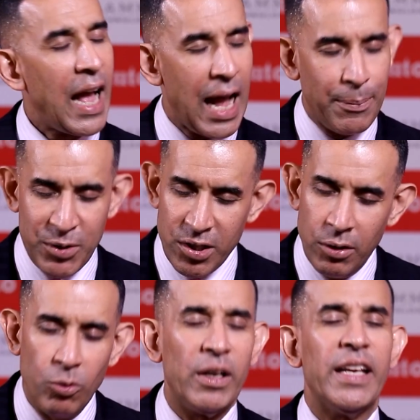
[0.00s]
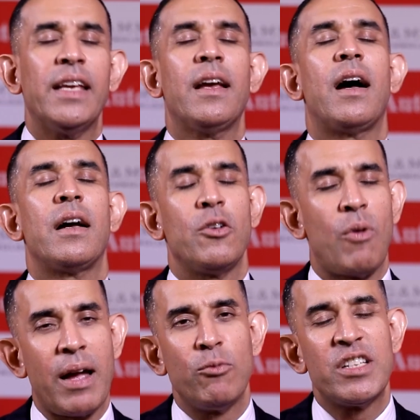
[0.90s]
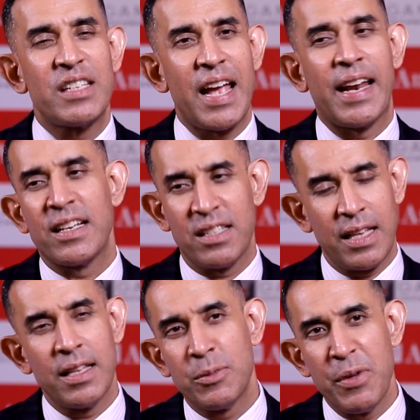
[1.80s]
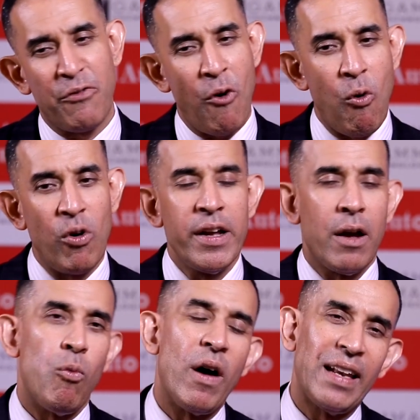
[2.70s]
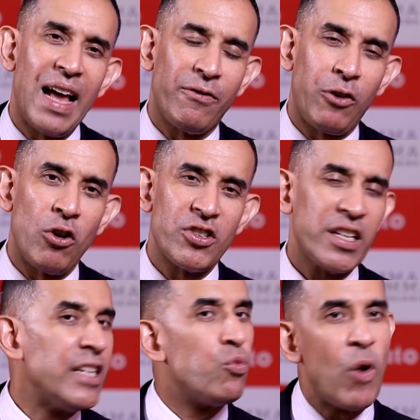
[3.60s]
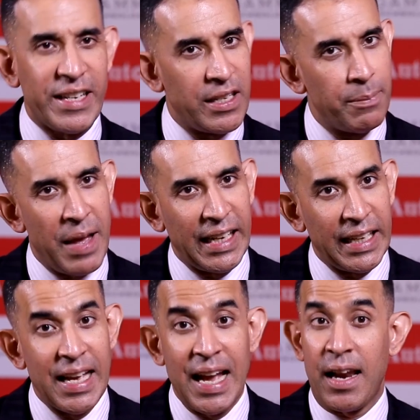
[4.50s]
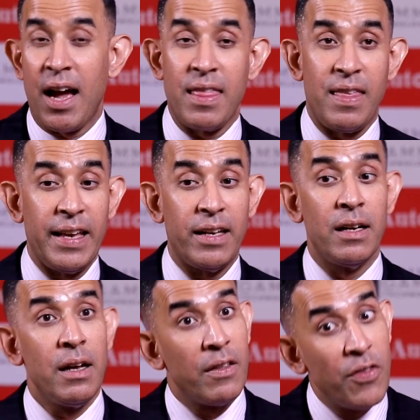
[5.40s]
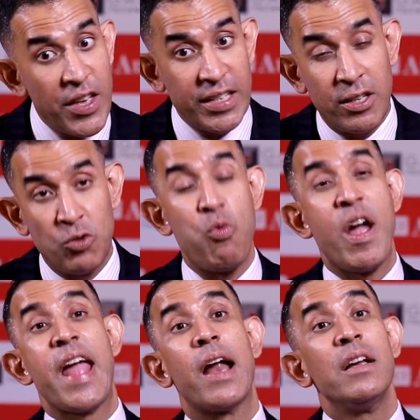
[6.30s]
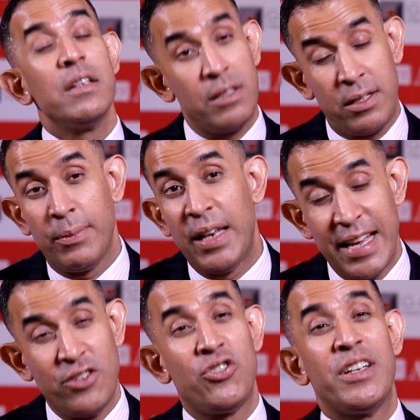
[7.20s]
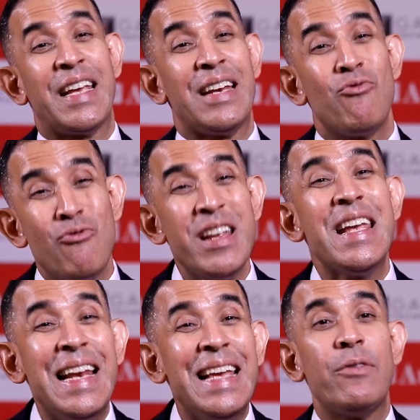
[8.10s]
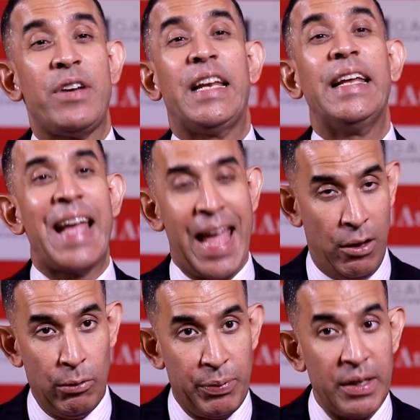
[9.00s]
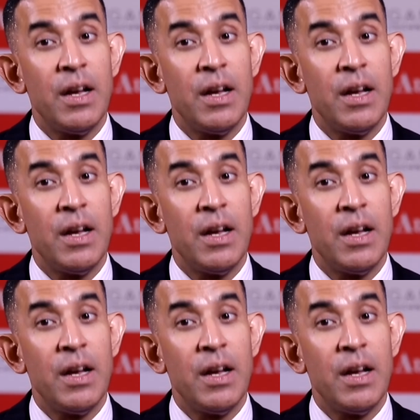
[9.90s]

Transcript: Absolutely. I would say, and I said this before, one life lost is way too many. And I think this is where simulation can really help